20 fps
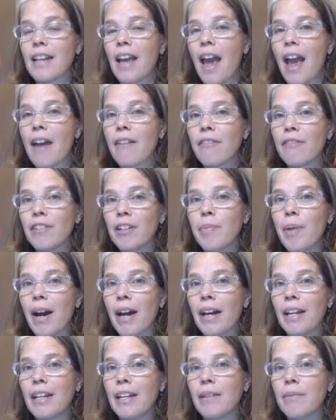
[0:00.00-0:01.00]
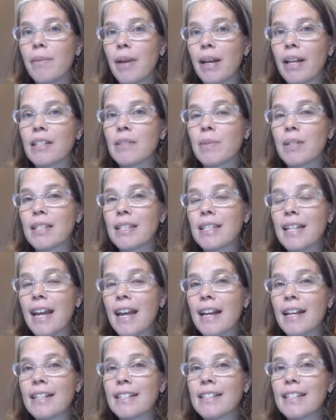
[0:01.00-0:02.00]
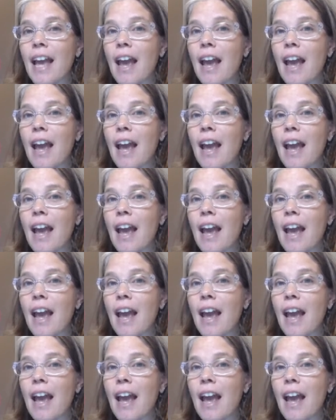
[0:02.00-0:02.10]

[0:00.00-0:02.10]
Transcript: Everybody makes mistakes.